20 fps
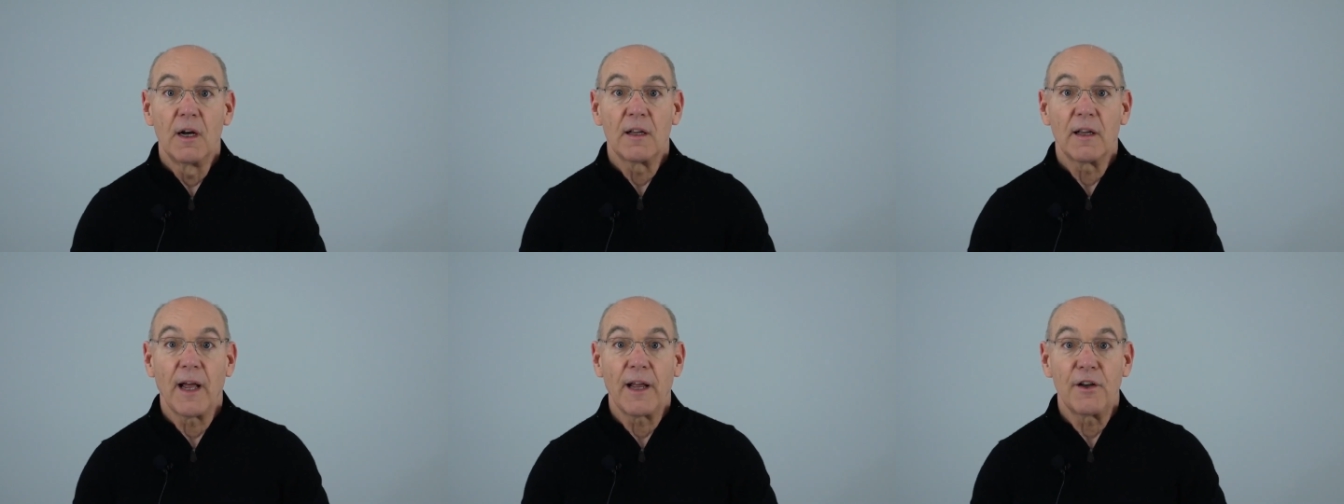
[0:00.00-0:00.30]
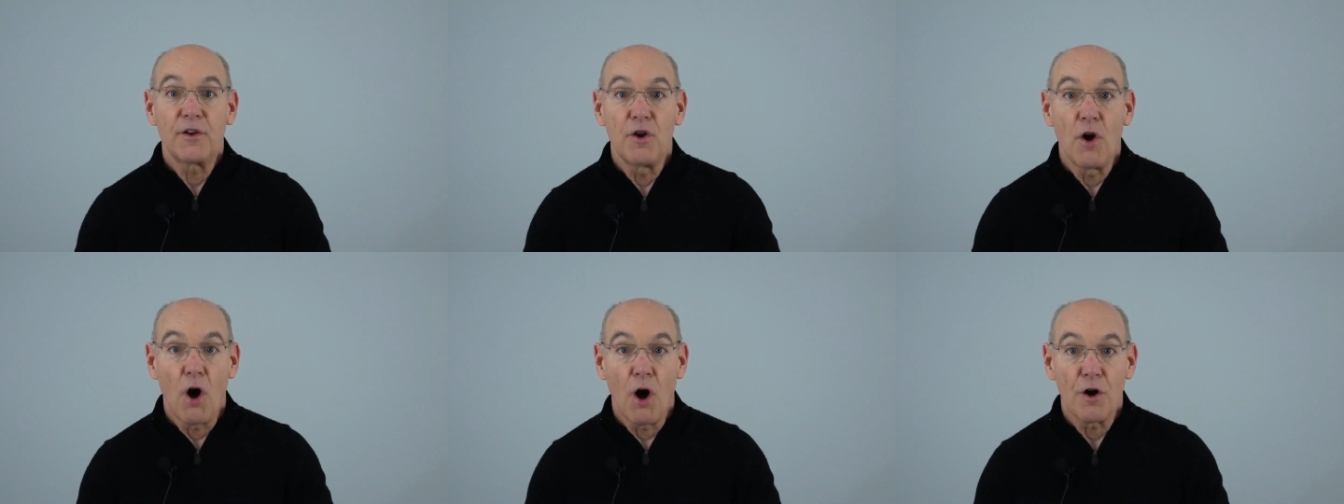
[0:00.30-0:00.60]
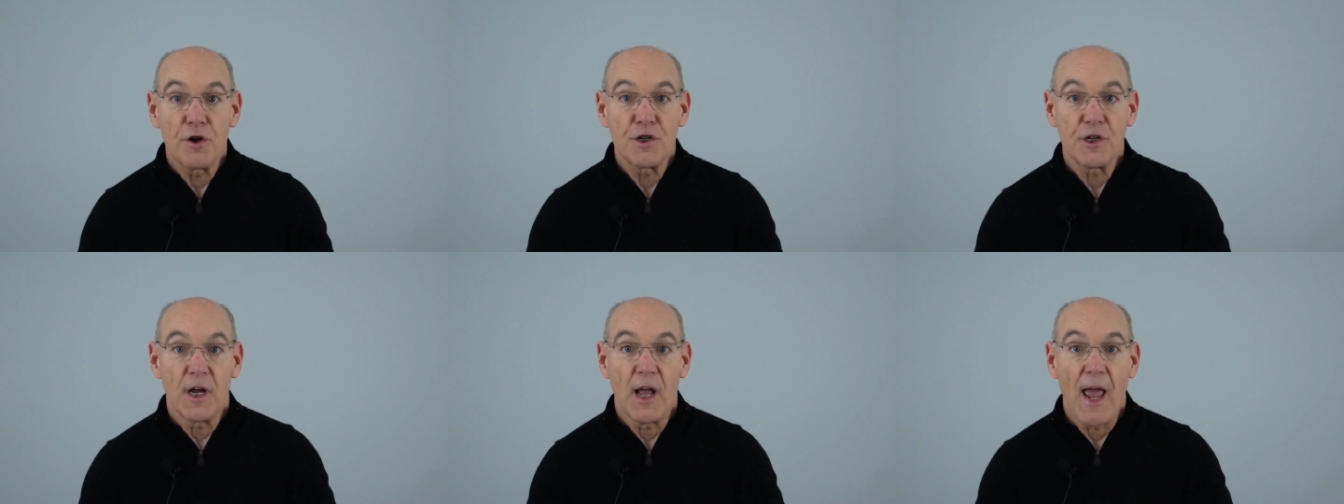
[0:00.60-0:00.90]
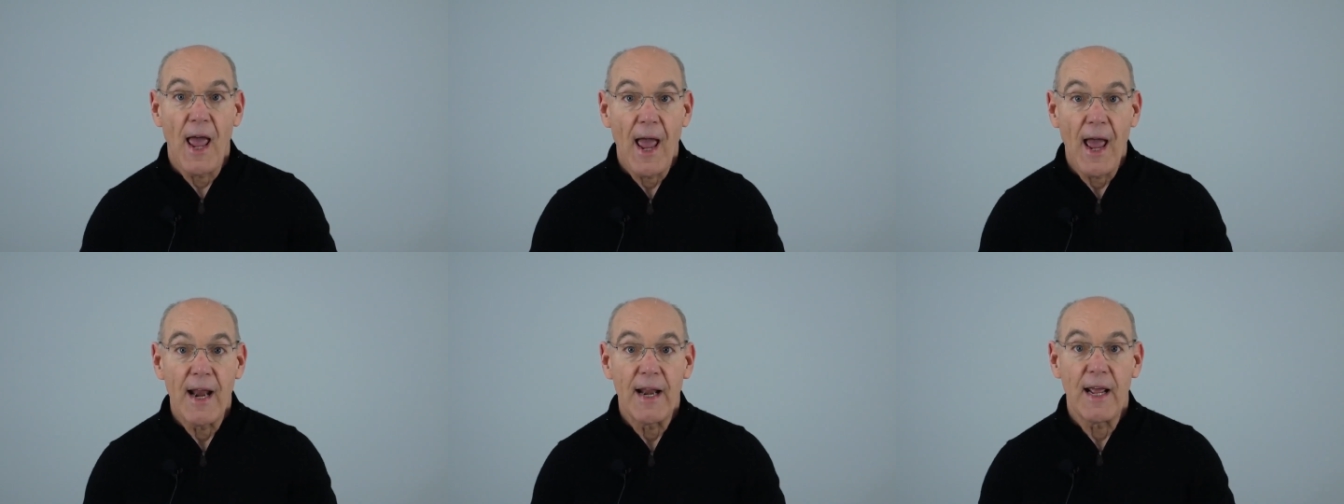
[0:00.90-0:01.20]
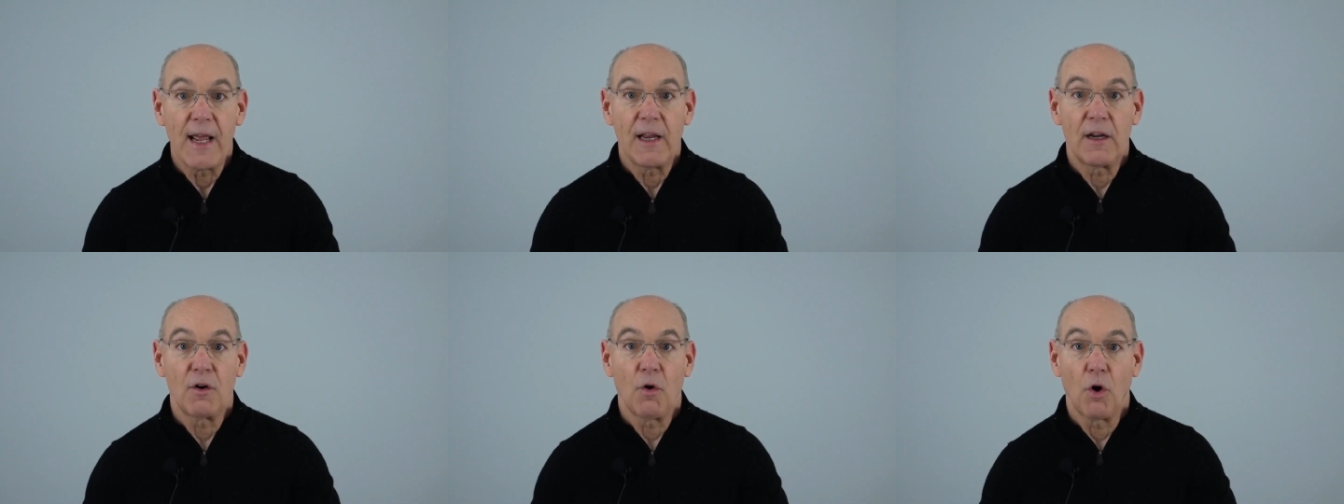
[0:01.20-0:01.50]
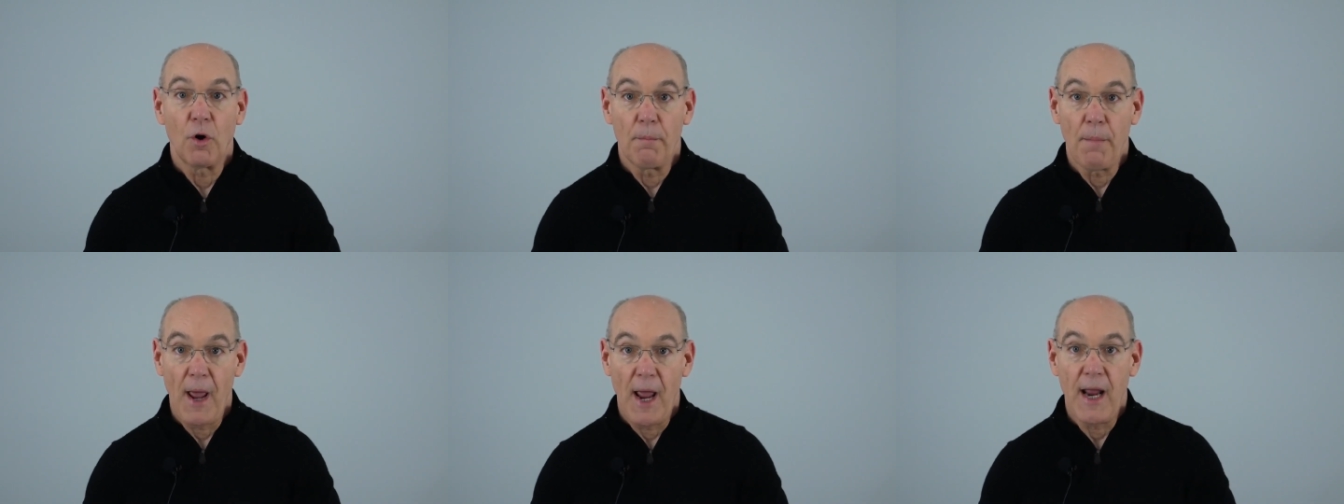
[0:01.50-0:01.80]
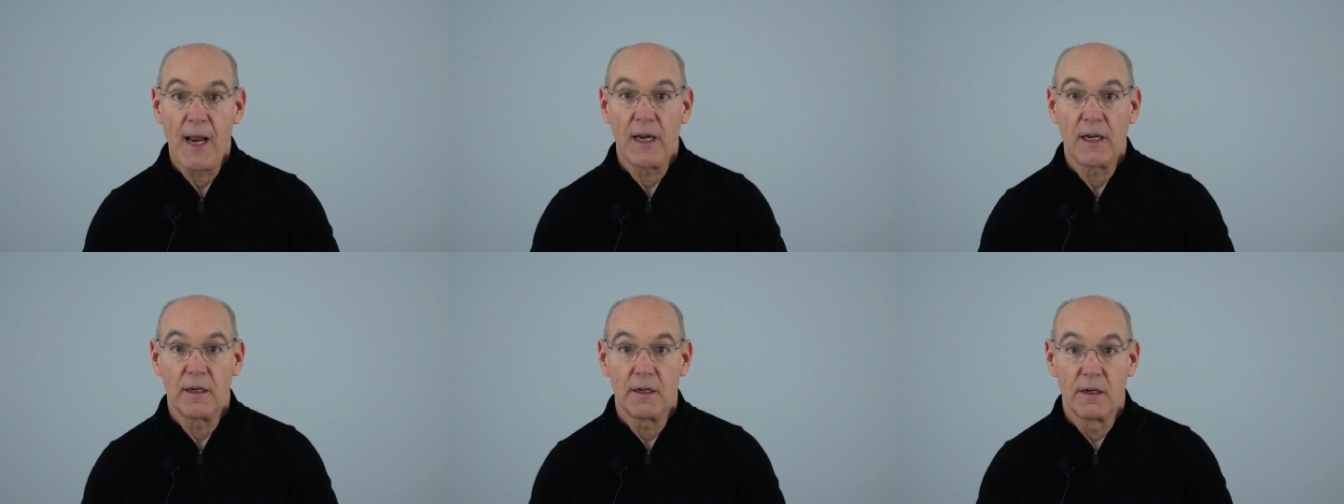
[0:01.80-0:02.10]
like nausea, headache, or
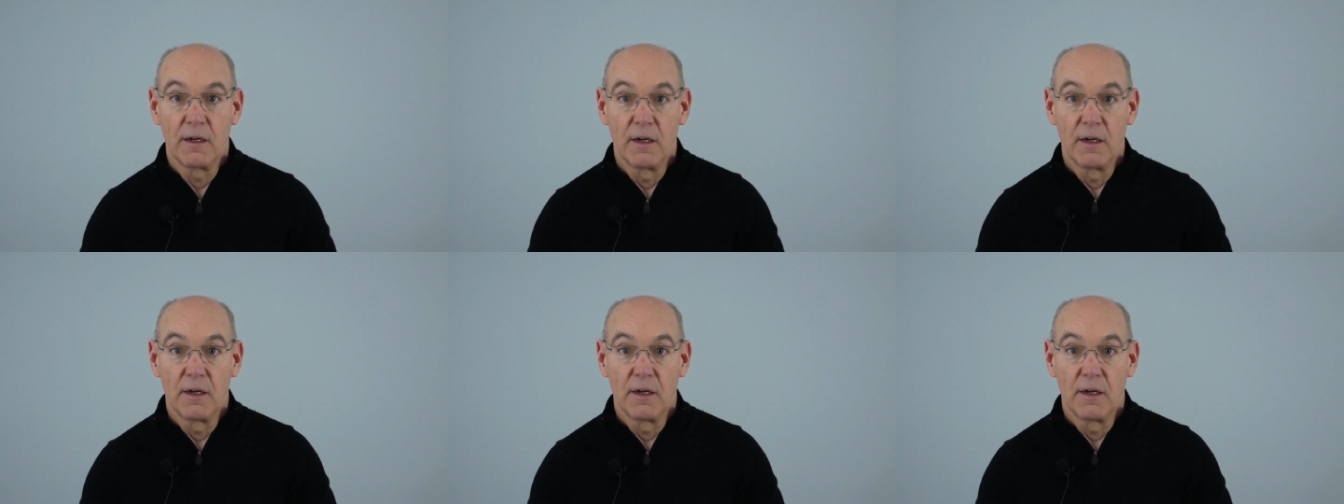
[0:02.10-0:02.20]
pain.